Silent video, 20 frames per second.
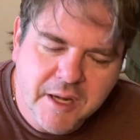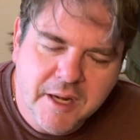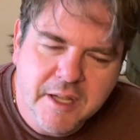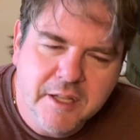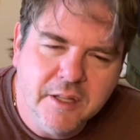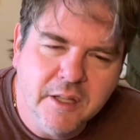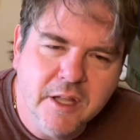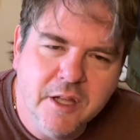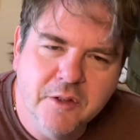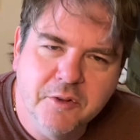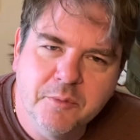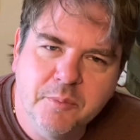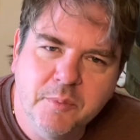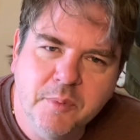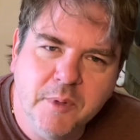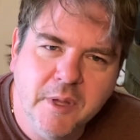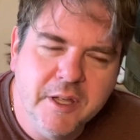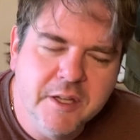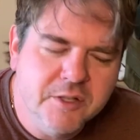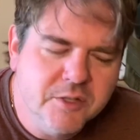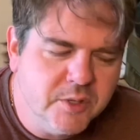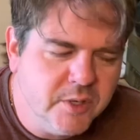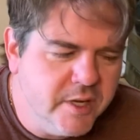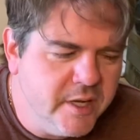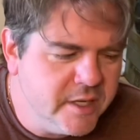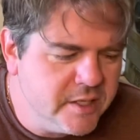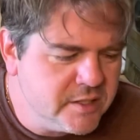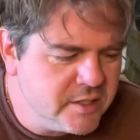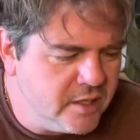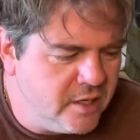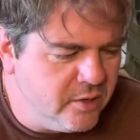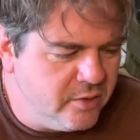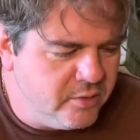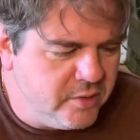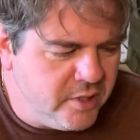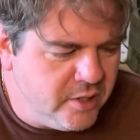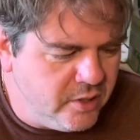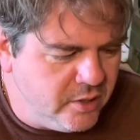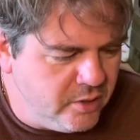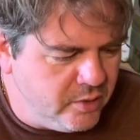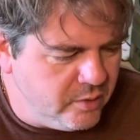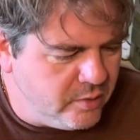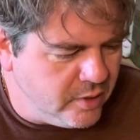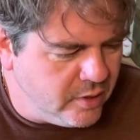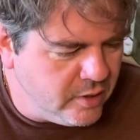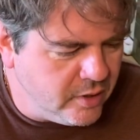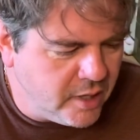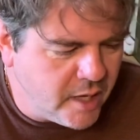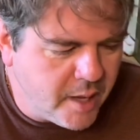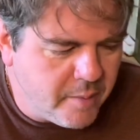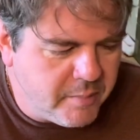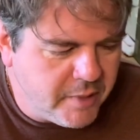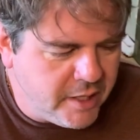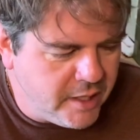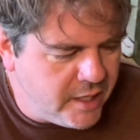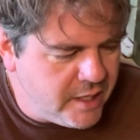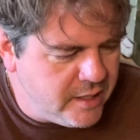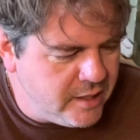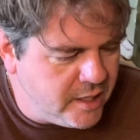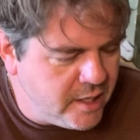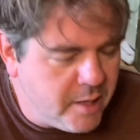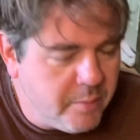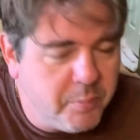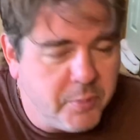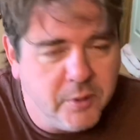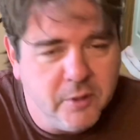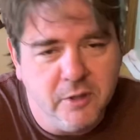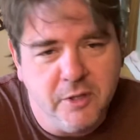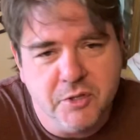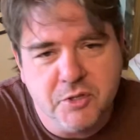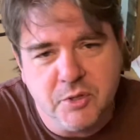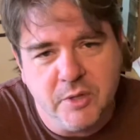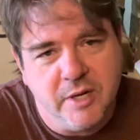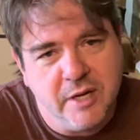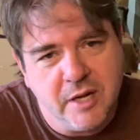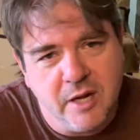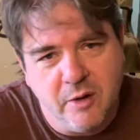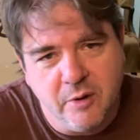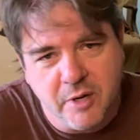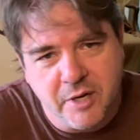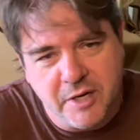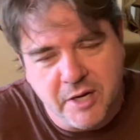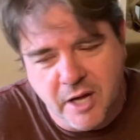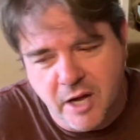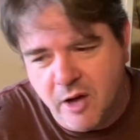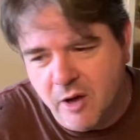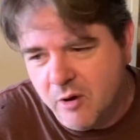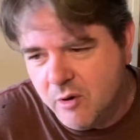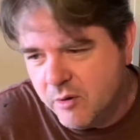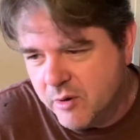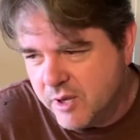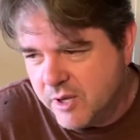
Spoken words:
He loved to play tricks on you, or I mean, he'd pull a trick on a dog.